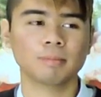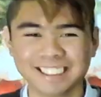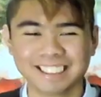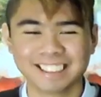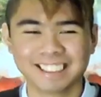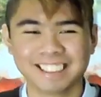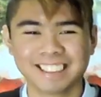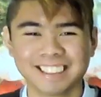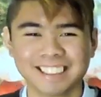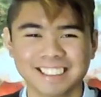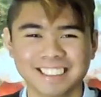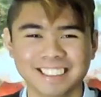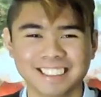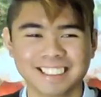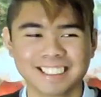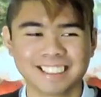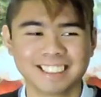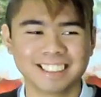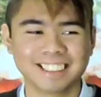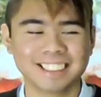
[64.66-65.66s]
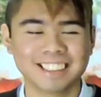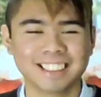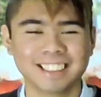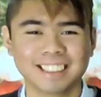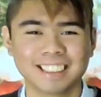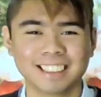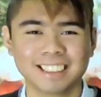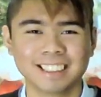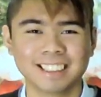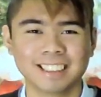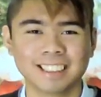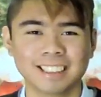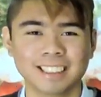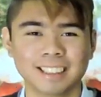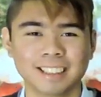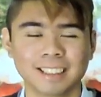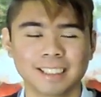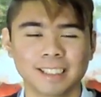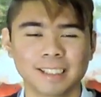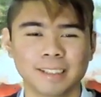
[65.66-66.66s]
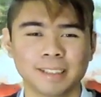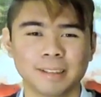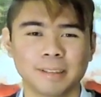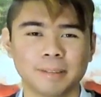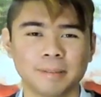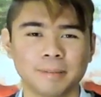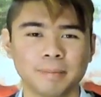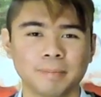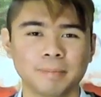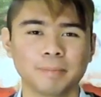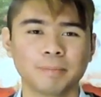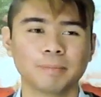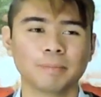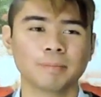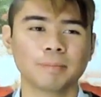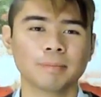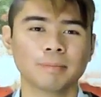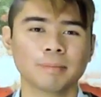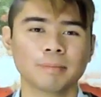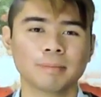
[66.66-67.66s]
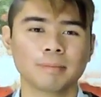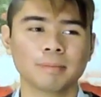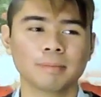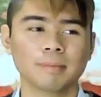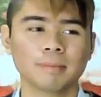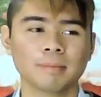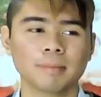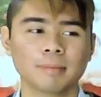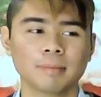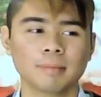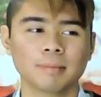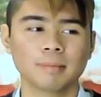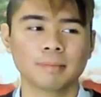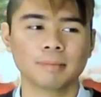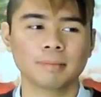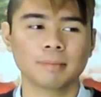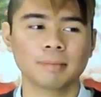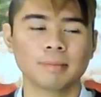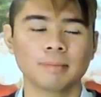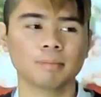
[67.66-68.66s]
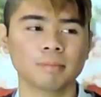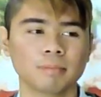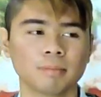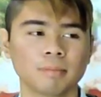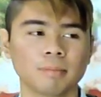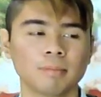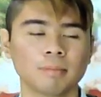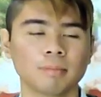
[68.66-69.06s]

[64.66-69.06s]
The person shown says nothing.